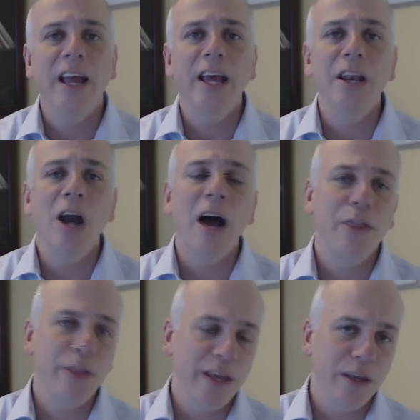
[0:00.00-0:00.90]
and
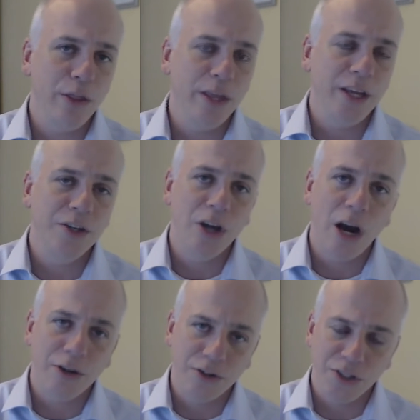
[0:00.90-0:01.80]
not think that
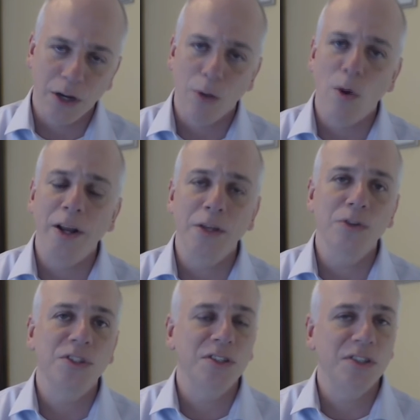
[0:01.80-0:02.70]
doctors are going to want to
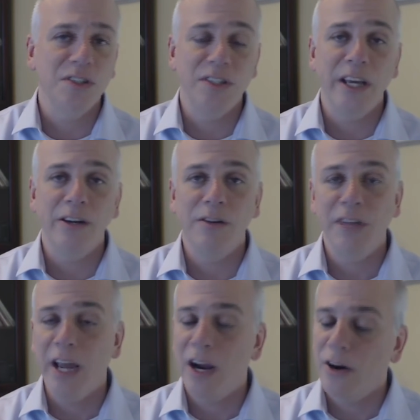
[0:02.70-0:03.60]
use this as standard of
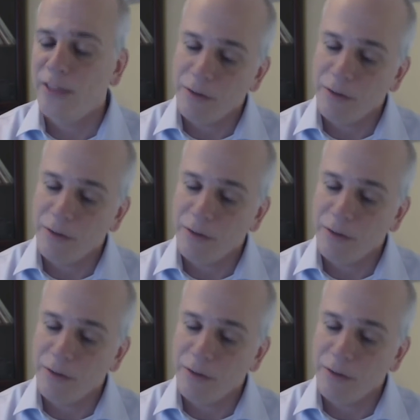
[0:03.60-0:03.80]
care.